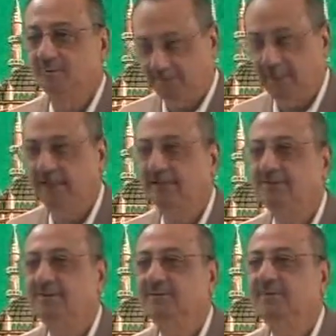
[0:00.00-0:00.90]

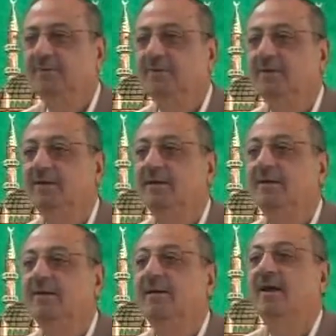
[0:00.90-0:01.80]
Yes.
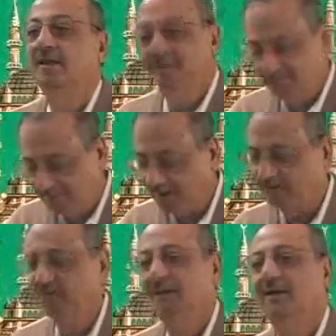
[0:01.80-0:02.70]

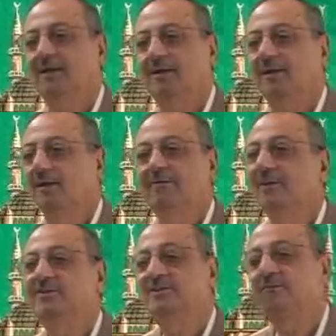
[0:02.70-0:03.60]
MashaAllah.
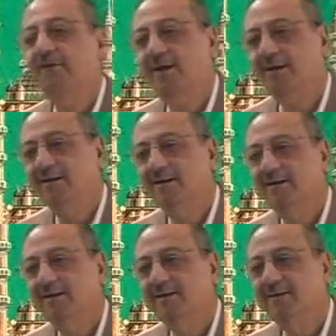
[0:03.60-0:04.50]
Where is the file?
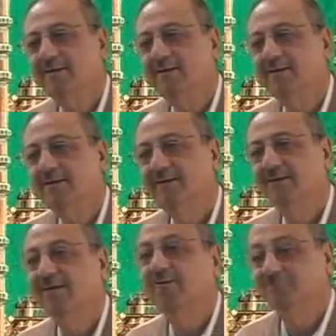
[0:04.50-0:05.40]

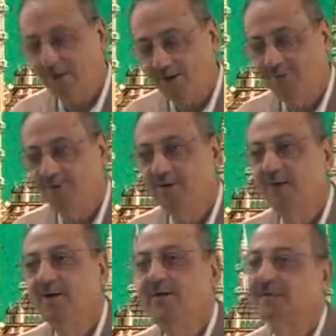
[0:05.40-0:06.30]
Wow.
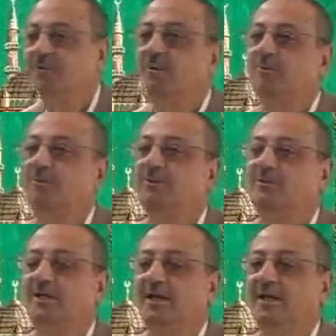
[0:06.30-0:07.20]
Then what will you
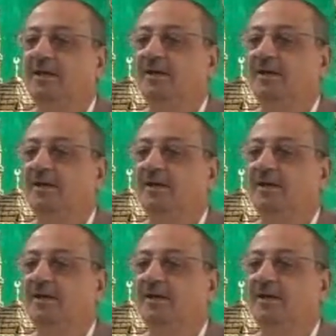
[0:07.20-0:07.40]
say?